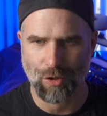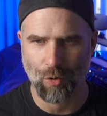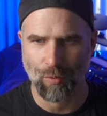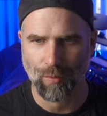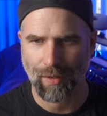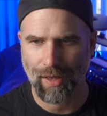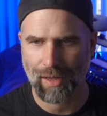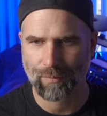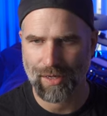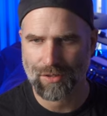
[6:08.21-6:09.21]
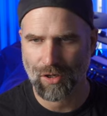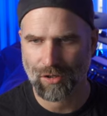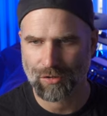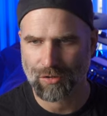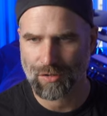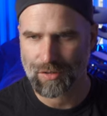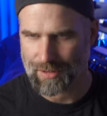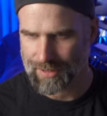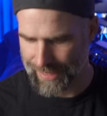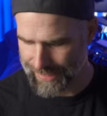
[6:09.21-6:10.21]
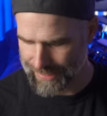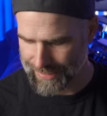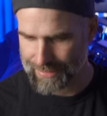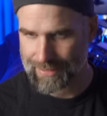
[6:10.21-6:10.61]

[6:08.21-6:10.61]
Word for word: so I'm just gonna say